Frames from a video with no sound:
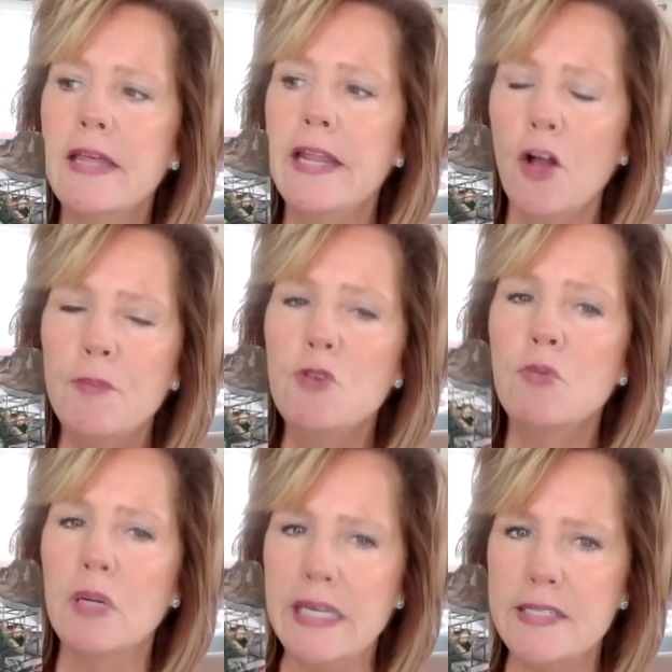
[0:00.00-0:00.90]
that help you
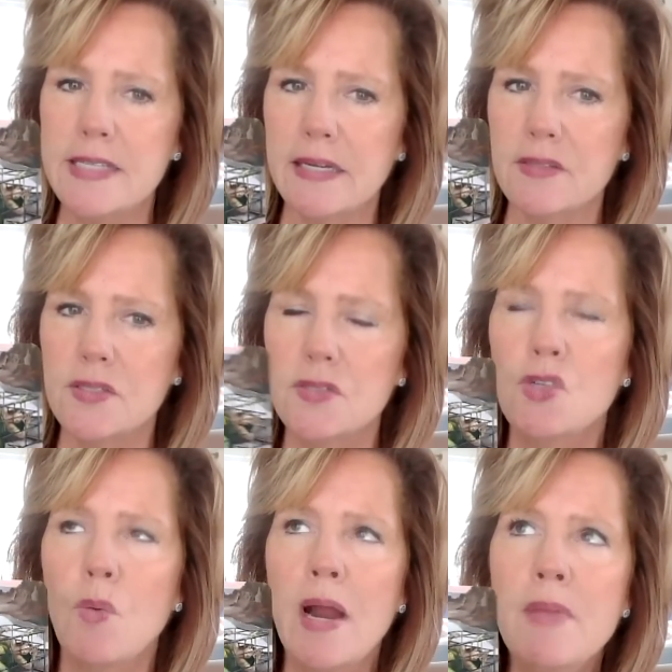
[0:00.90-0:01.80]
release things.
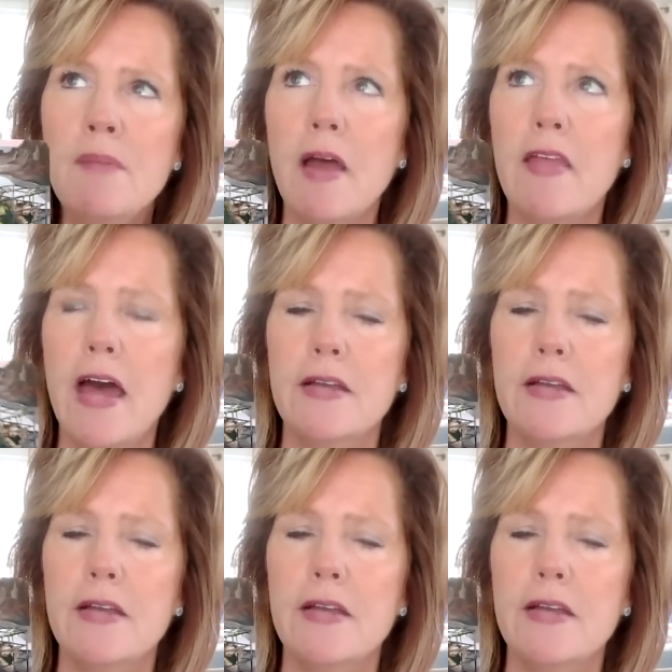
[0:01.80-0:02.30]
So what I mean by that